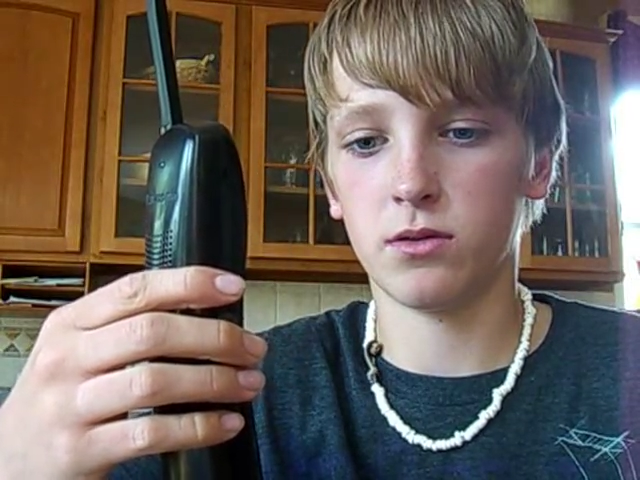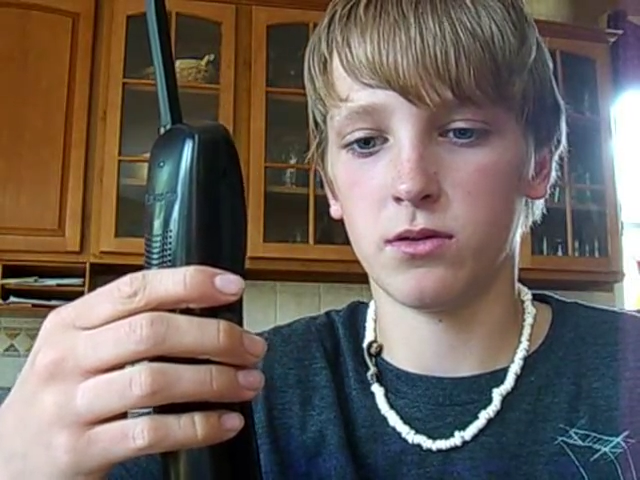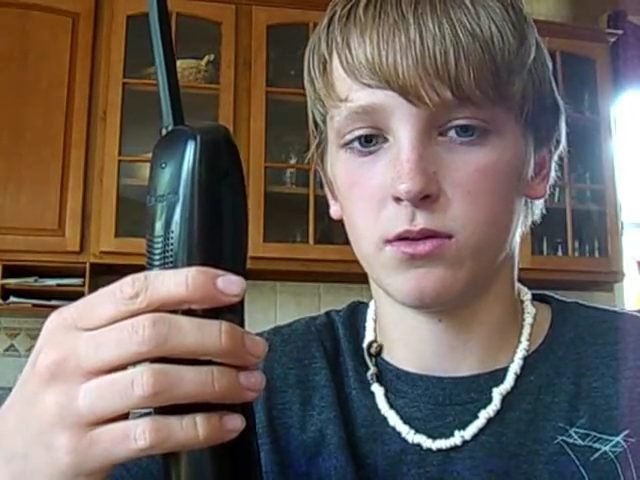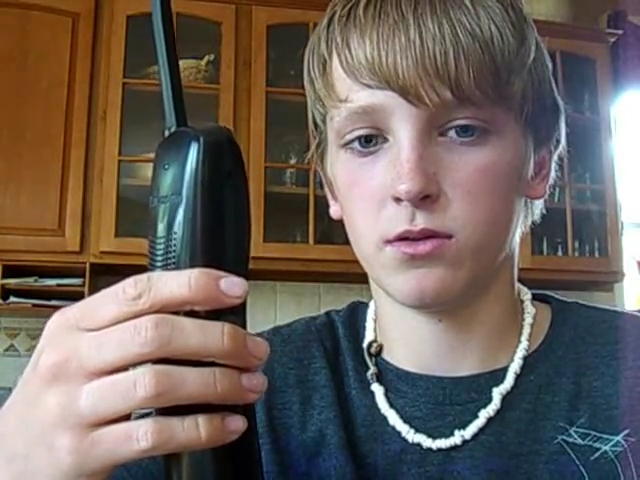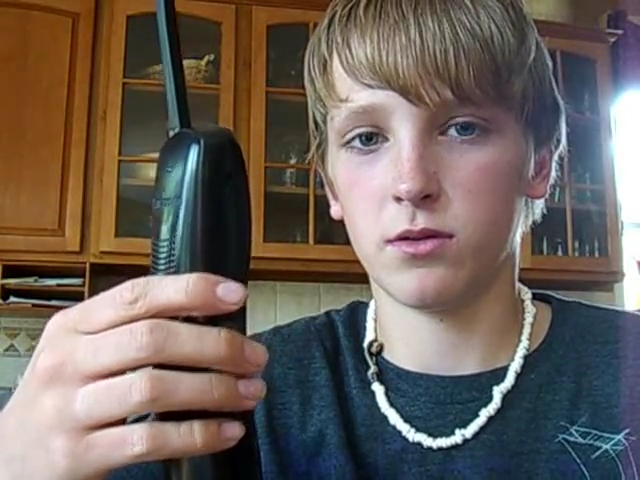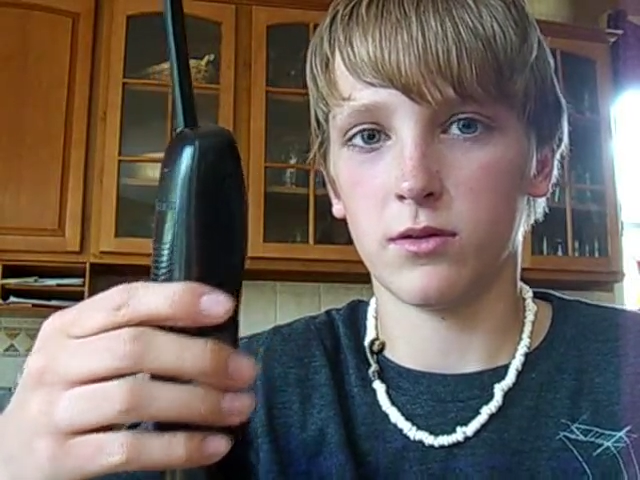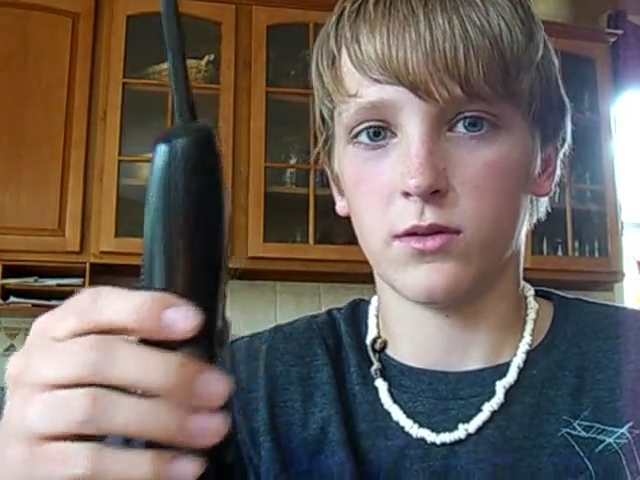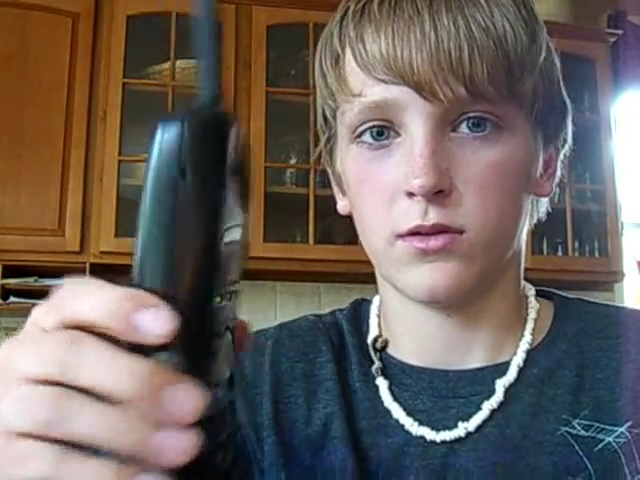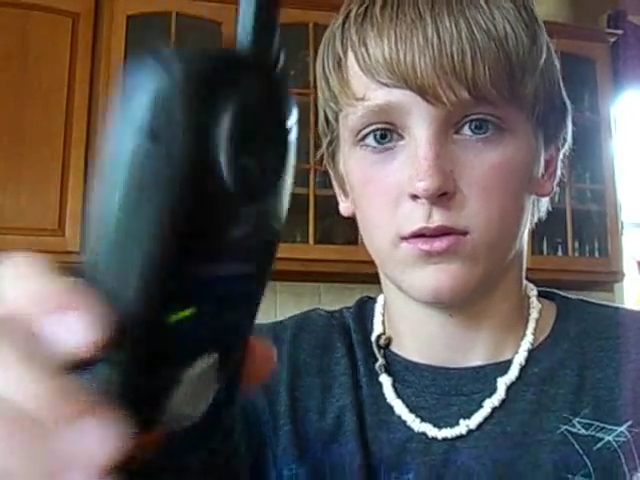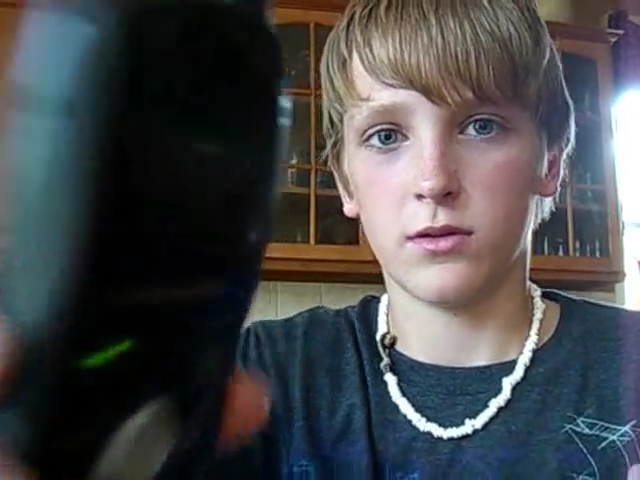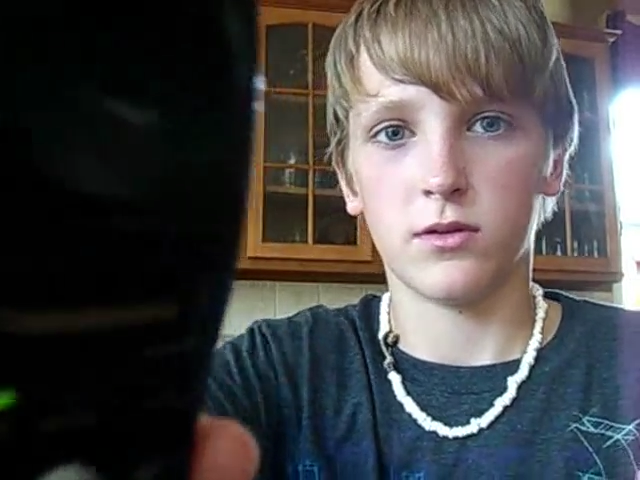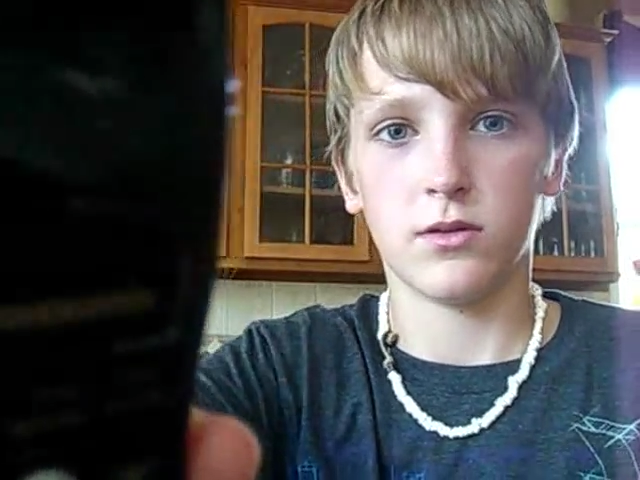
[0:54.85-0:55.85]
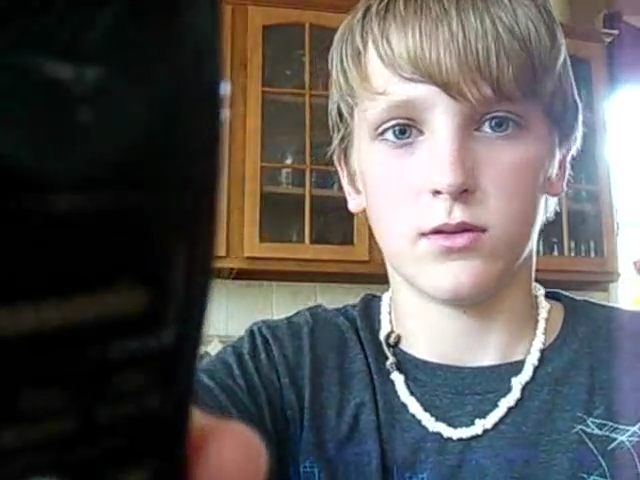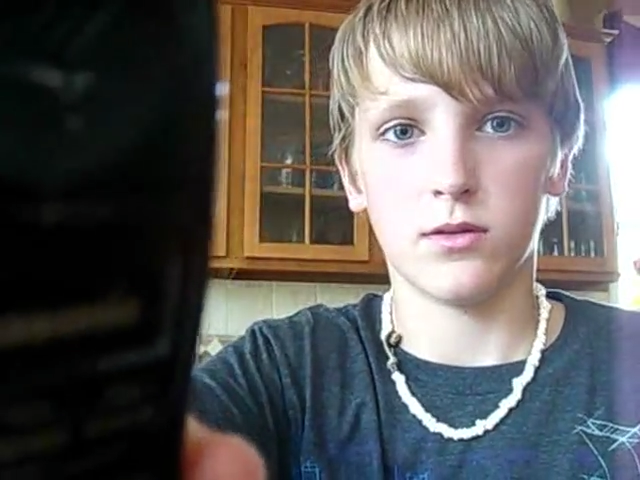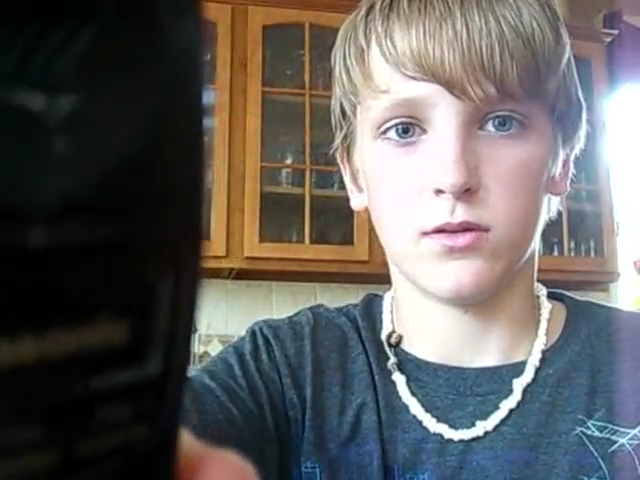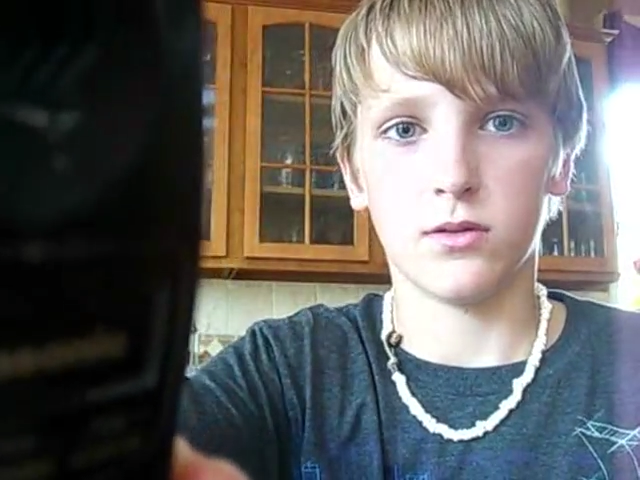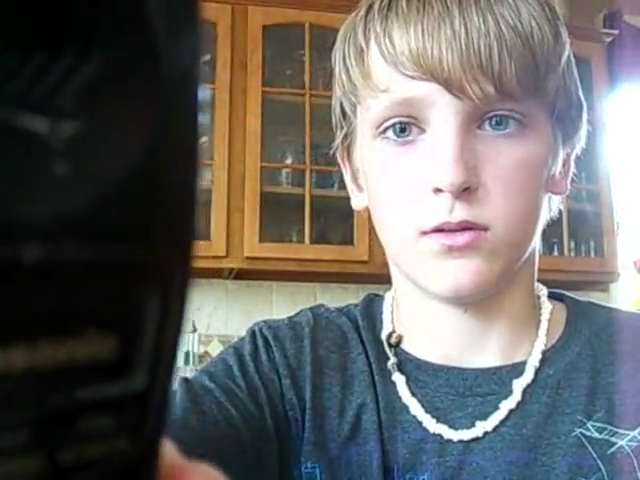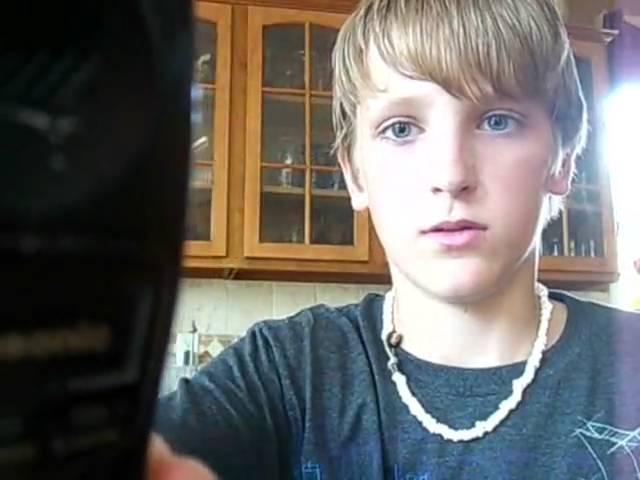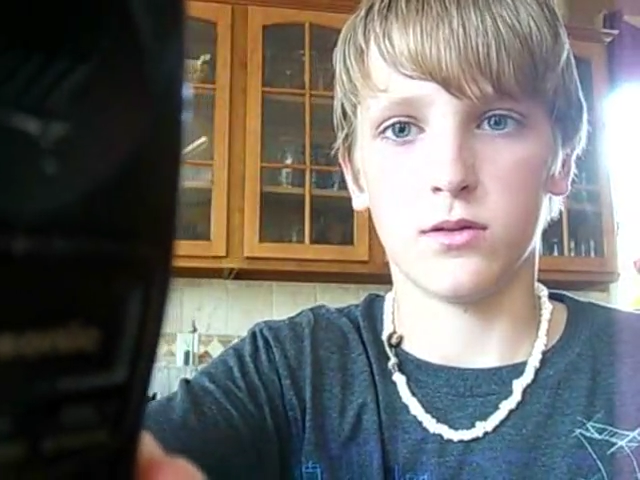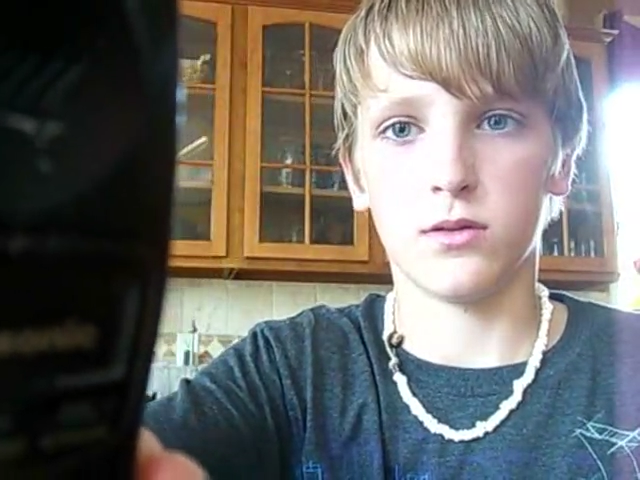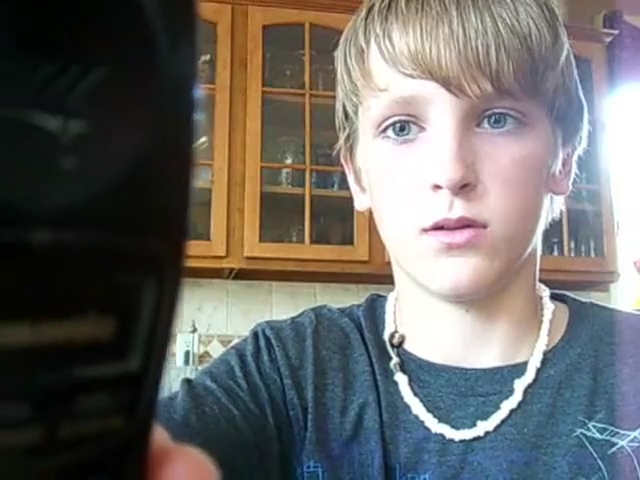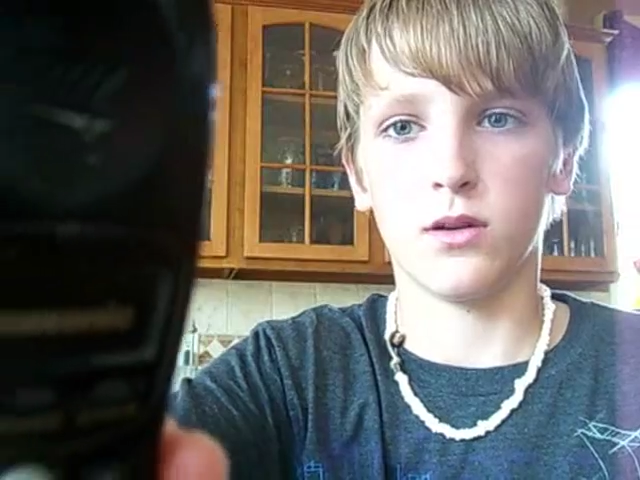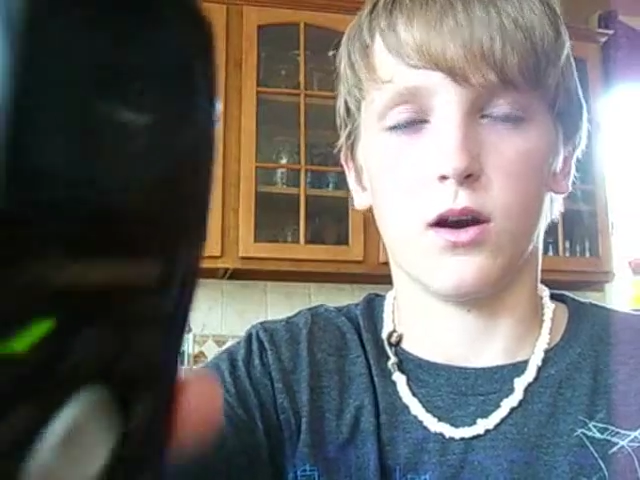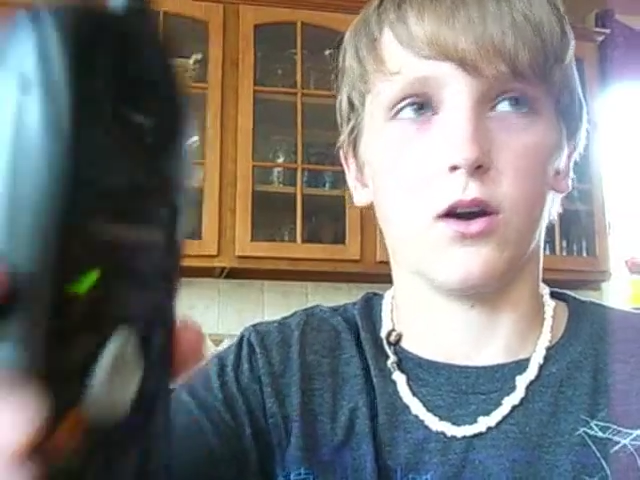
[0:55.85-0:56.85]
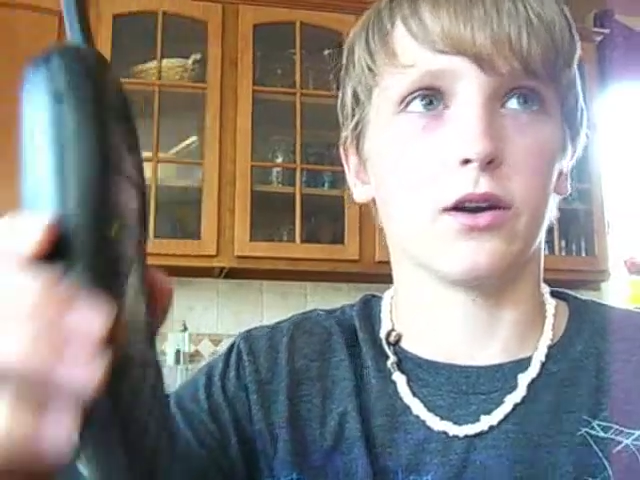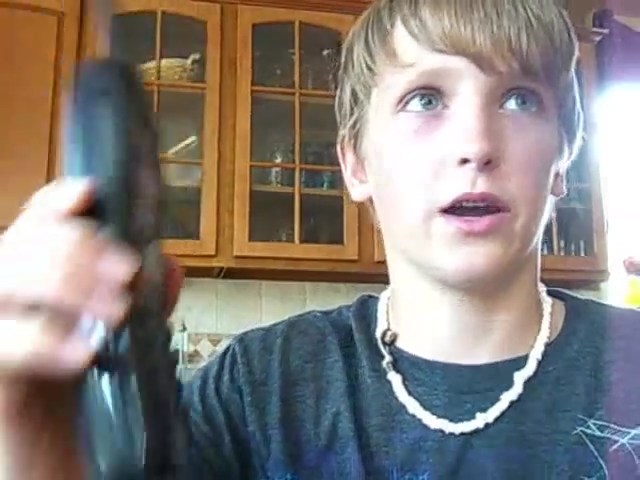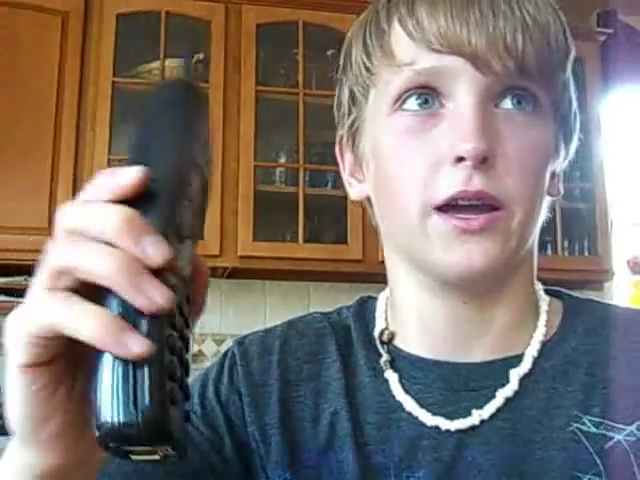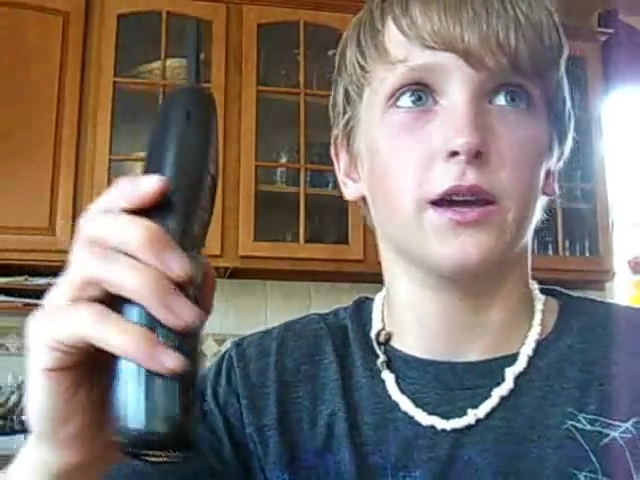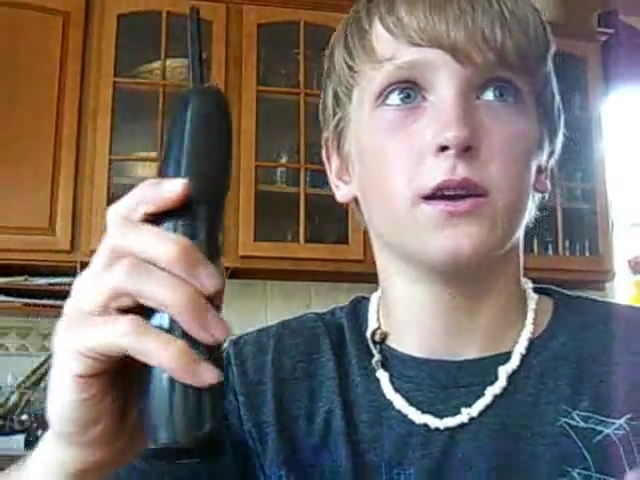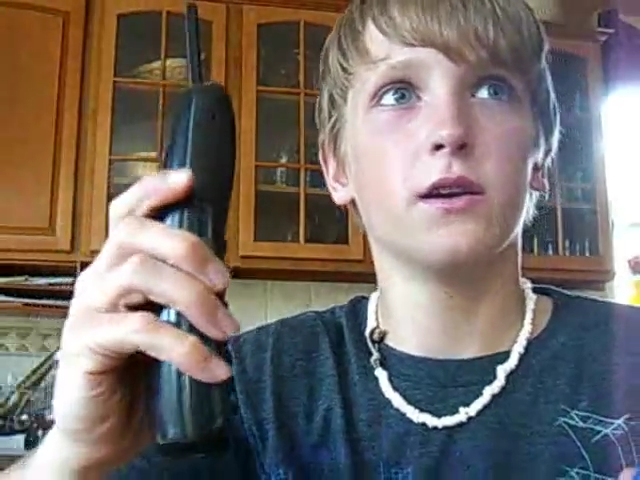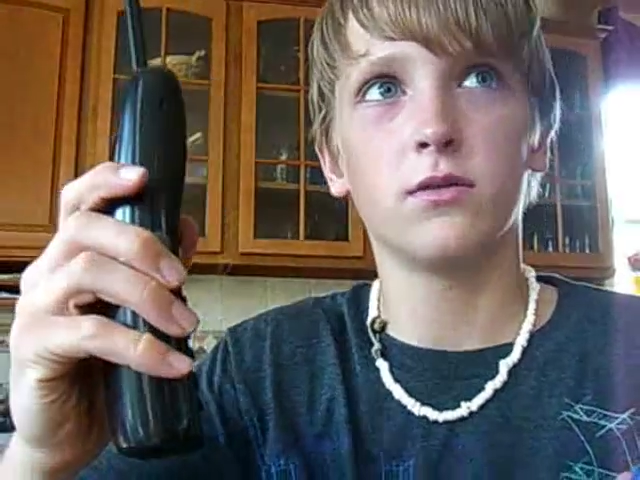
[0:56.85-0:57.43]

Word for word: Yeah, I gotta have the phone number first. Okay.